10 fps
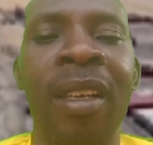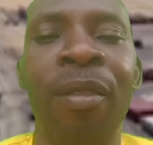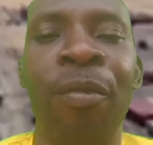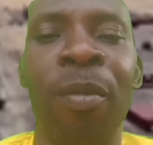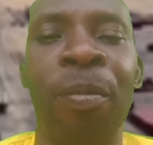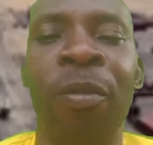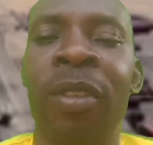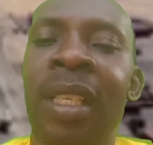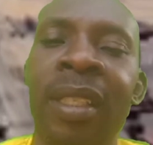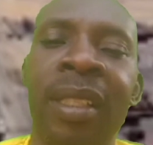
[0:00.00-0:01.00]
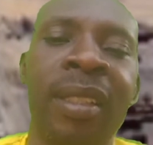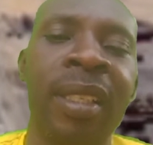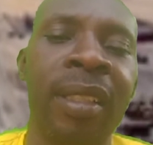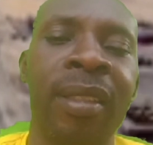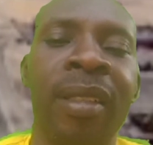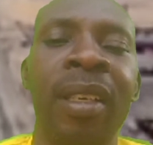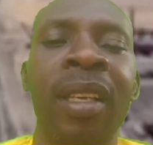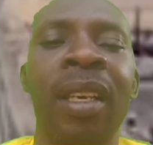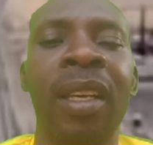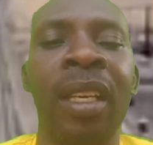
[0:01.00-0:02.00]
form of project is this?
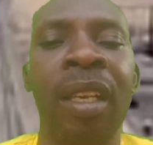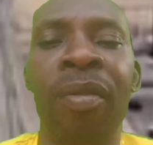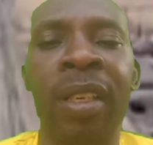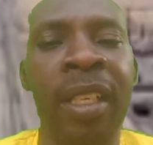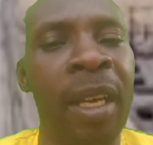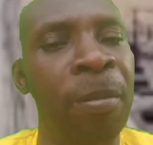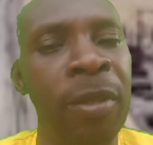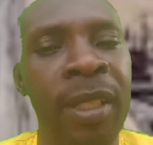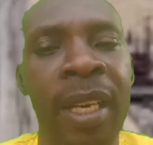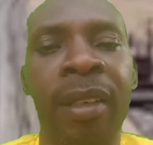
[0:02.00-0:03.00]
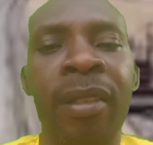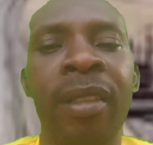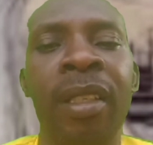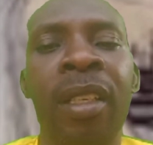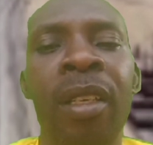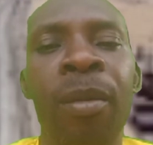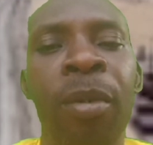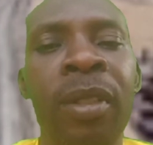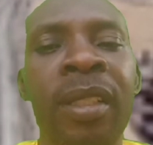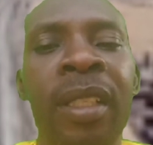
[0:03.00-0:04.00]
Even in Abuja.
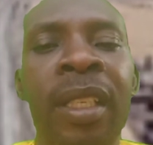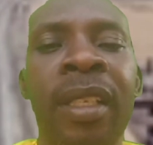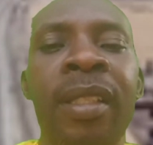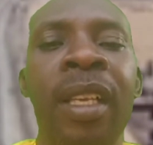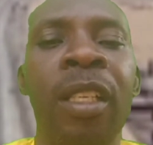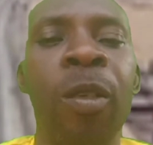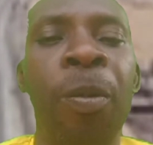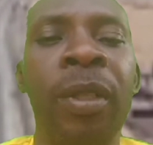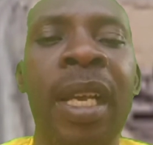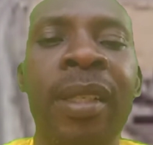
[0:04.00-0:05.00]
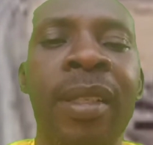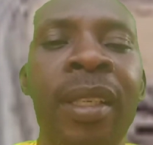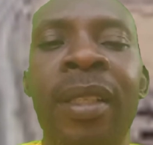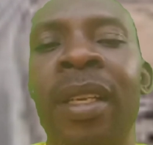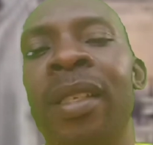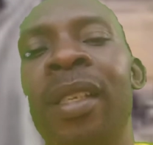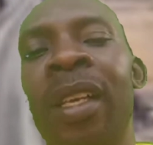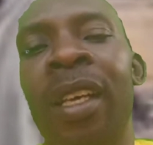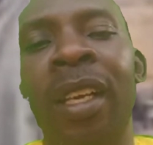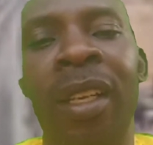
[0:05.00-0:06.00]
But his supporters see it as
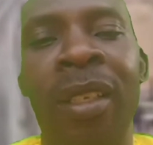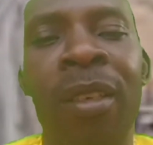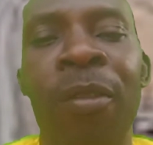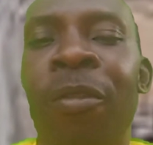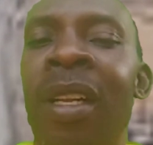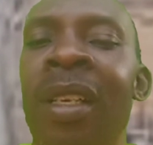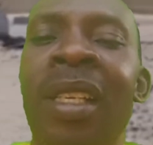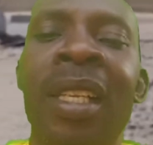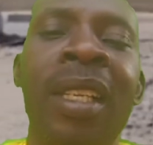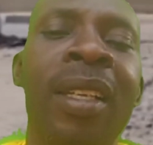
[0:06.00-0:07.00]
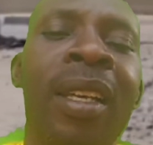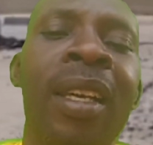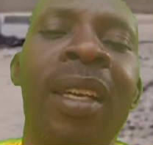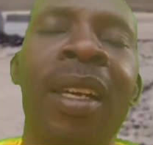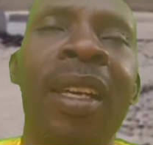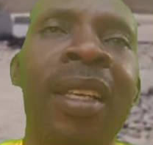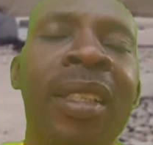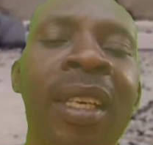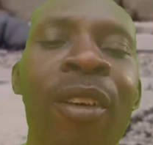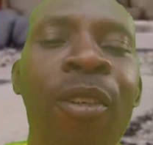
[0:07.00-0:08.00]
a differently.
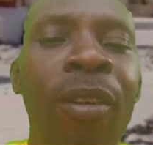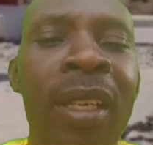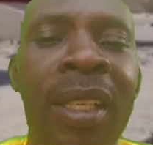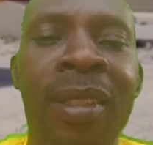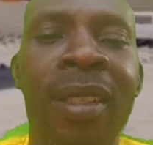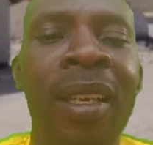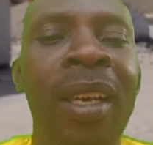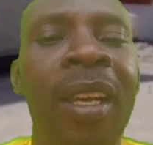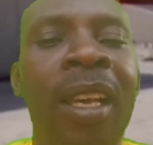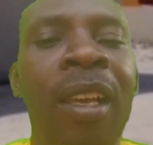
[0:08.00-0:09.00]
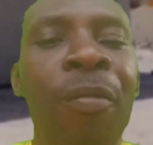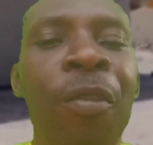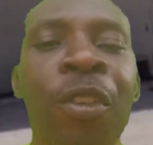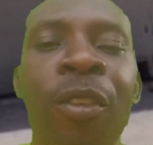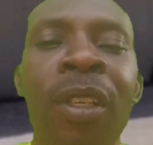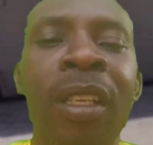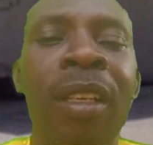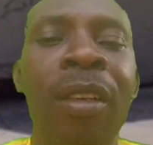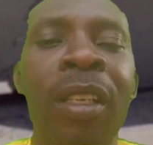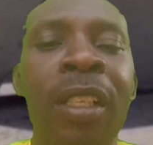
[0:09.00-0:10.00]
They call it
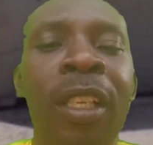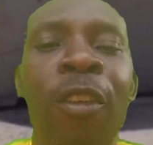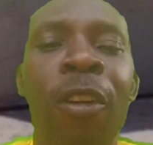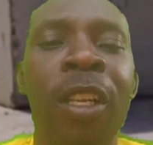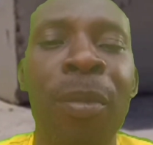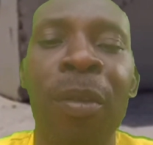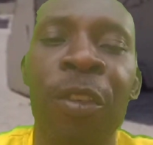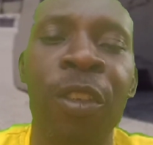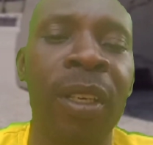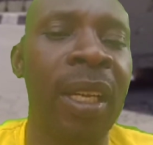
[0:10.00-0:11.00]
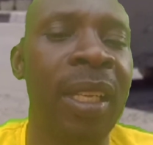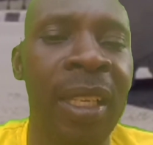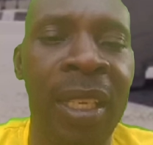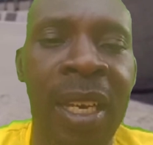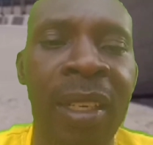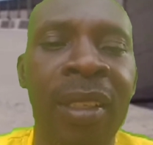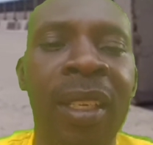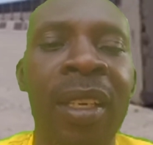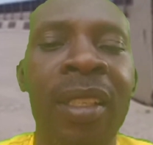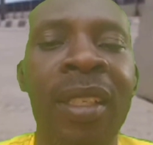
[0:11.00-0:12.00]
they call him a visionary leader.
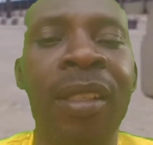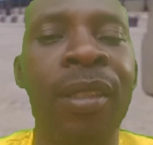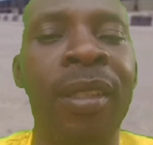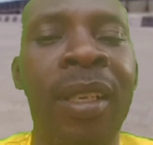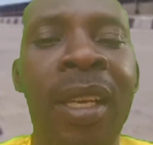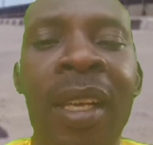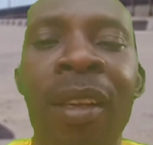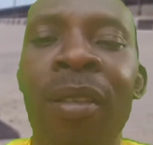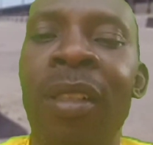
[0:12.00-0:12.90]
They say